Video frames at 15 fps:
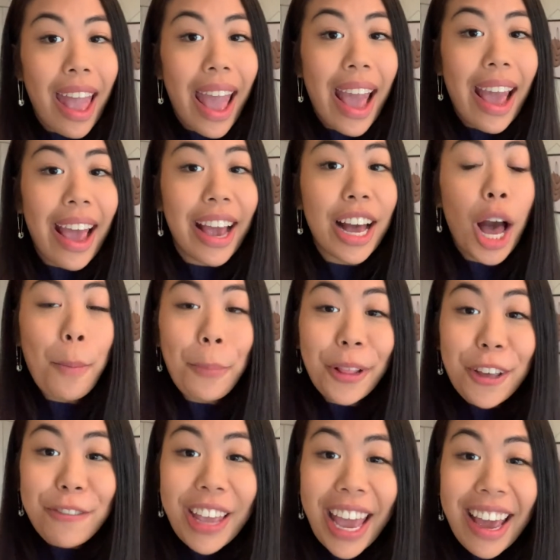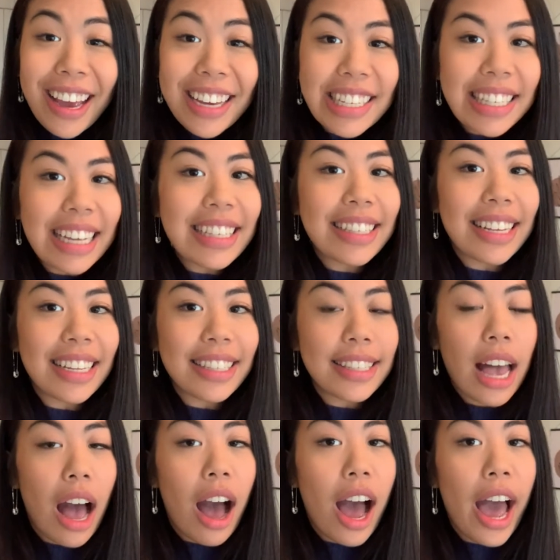a couple of days since
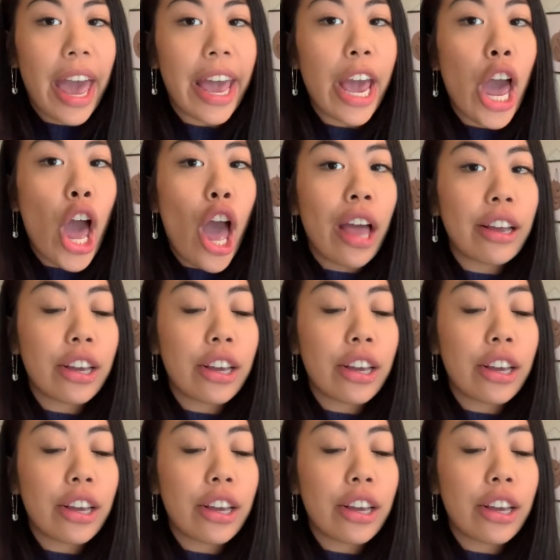I